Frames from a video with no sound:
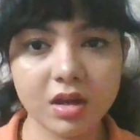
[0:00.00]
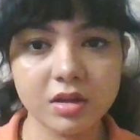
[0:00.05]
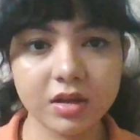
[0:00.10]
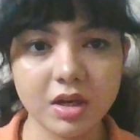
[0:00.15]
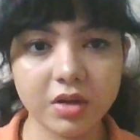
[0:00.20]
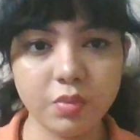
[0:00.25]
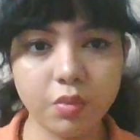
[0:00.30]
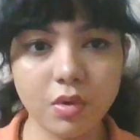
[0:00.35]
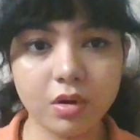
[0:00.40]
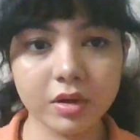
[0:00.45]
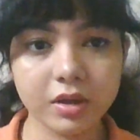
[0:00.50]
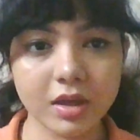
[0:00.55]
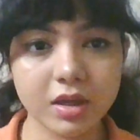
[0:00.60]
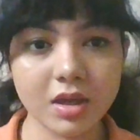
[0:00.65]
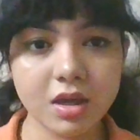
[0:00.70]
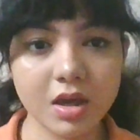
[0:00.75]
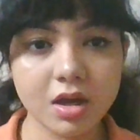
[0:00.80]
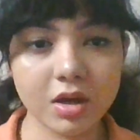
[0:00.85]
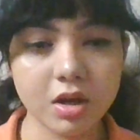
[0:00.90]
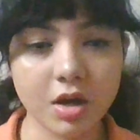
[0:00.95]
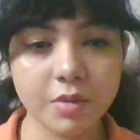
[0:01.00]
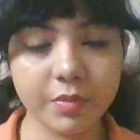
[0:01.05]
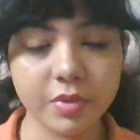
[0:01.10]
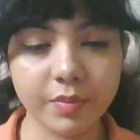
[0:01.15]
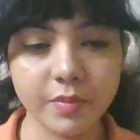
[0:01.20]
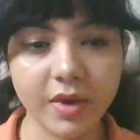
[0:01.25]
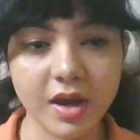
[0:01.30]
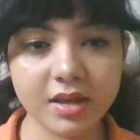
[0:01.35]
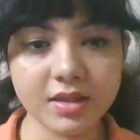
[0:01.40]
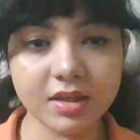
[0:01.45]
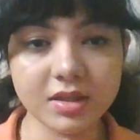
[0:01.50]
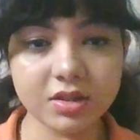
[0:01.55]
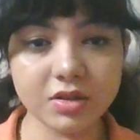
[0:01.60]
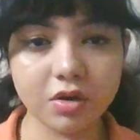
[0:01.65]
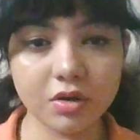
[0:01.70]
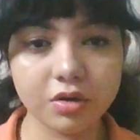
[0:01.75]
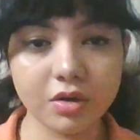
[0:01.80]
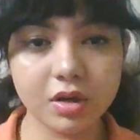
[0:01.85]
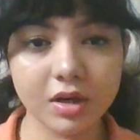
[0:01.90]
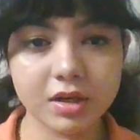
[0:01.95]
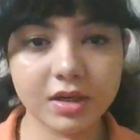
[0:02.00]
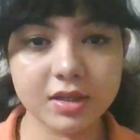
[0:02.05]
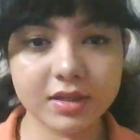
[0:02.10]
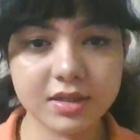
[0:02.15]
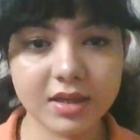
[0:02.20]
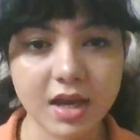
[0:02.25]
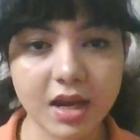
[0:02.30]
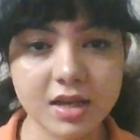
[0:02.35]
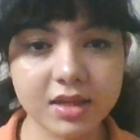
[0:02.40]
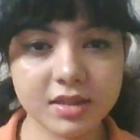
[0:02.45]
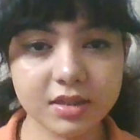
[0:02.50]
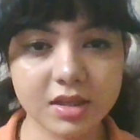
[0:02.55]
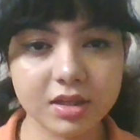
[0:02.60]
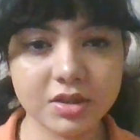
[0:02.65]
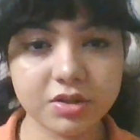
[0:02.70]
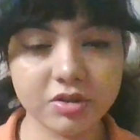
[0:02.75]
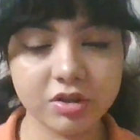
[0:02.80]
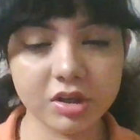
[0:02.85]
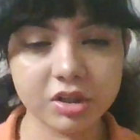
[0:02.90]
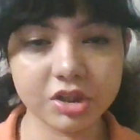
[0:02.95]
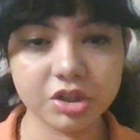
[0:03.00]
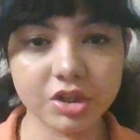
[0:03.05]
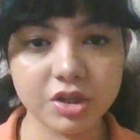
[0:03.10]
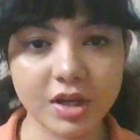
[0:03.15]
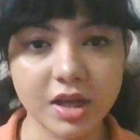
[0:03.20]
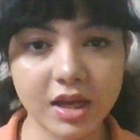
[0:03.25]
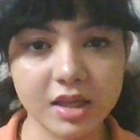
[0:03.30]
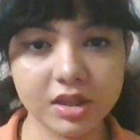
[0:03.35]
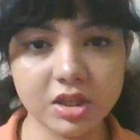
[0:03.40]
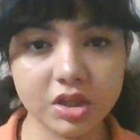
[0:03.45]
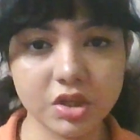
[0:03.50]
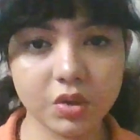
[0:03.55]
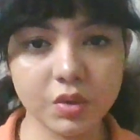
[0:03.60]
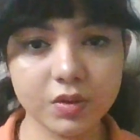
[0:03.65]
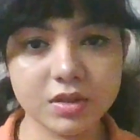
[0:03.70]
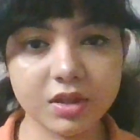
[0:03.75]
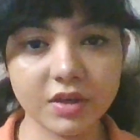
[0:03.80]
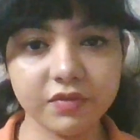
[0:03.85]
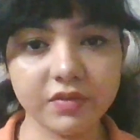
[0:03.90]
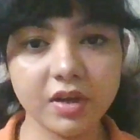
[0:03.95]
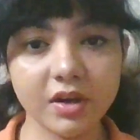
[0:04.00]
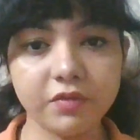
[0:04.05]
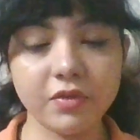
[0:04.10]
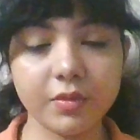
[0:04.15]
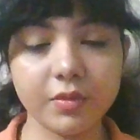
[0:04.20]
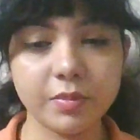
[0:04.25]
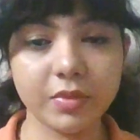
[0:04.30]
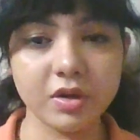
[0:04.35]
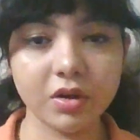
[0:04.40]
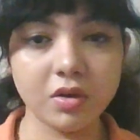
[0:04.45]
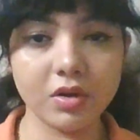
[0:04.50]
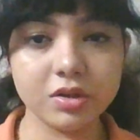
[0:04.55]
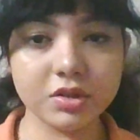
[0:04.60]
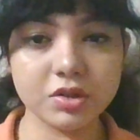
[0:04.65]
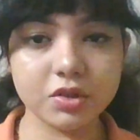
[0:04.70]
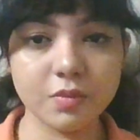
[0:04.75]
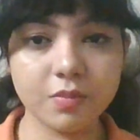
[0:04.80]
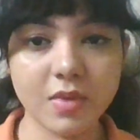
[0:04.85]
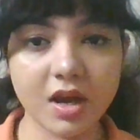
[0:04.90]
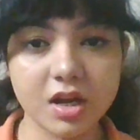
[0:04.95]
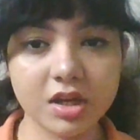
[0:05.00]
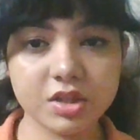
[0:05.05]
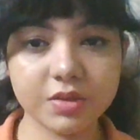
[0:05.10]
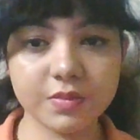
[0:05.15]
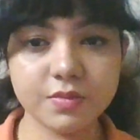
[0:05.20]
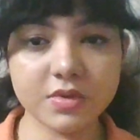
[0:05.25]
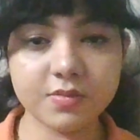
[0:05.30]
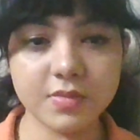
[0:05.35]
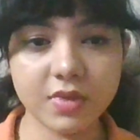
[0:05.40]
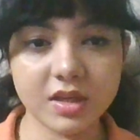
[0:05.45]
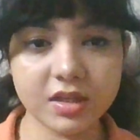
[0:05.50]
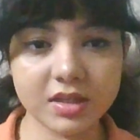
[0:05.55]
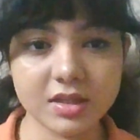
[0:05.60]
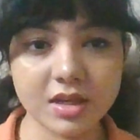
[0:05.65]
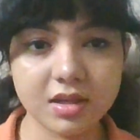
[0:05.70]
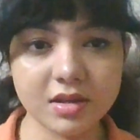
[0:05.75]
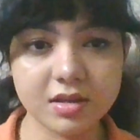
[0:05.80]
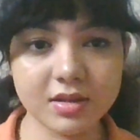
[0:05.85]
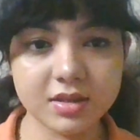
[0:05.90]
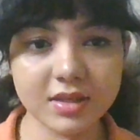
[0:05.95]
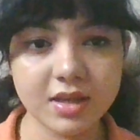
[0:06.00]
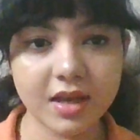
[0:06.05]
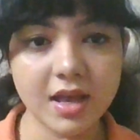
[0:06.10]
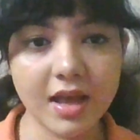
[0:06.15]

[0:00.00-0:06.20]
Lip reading: Networking compromises not only designs, construction, and the use of network but also management, maintenance,